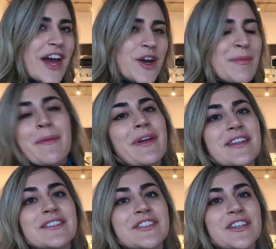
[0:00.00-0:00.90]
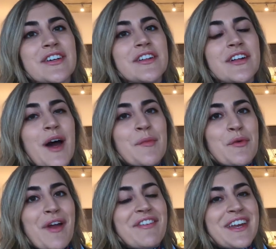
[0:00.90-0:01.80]
that, or maybe it's still
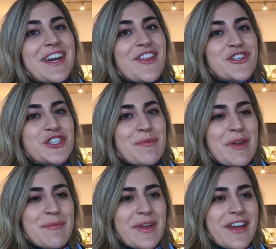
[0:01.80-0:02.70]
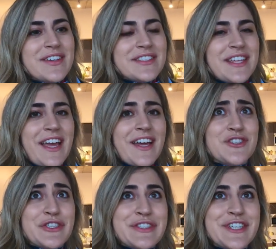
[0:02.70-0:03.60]
arriving in another shipment because they
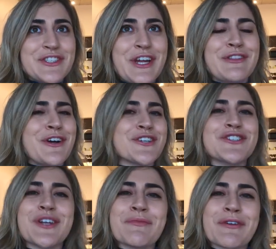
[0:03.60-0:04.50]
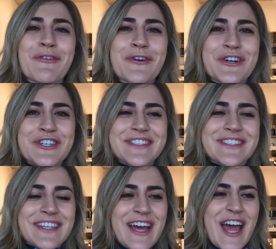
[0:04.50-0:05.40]
had just such a large number of
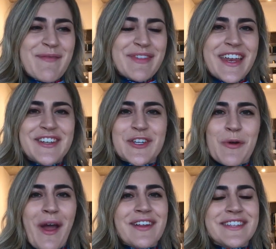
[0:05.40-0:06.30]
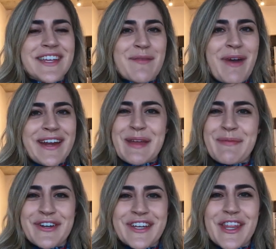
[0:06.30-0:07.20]
orders that it took a while to get mine
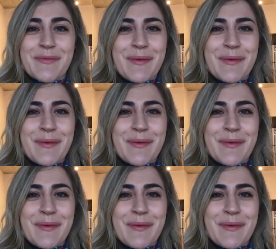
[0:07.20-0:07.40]
compared to other